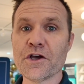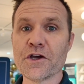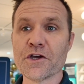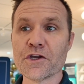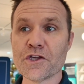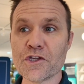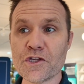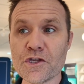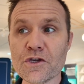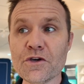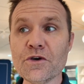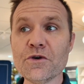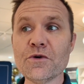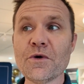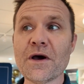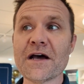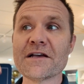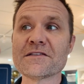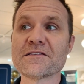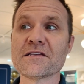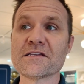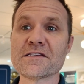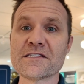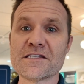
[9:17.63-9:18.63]
you
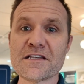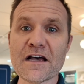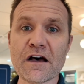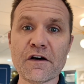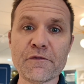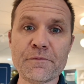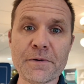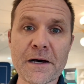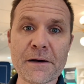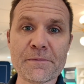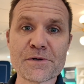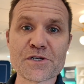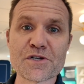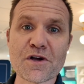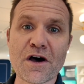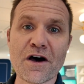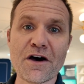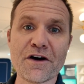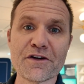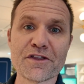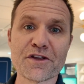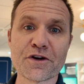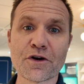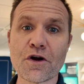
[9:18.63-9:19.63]
as a self-published
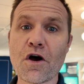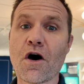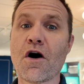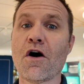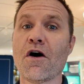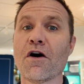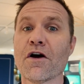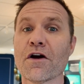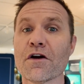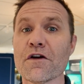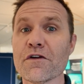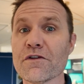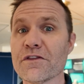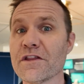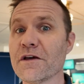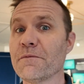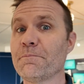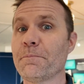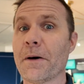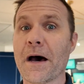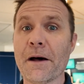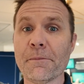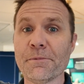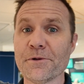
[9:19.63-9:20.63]
author are the
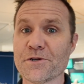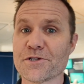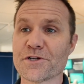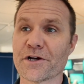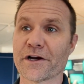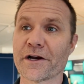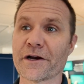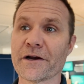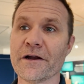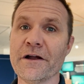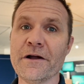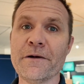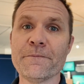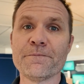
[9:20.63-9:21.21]
publisher.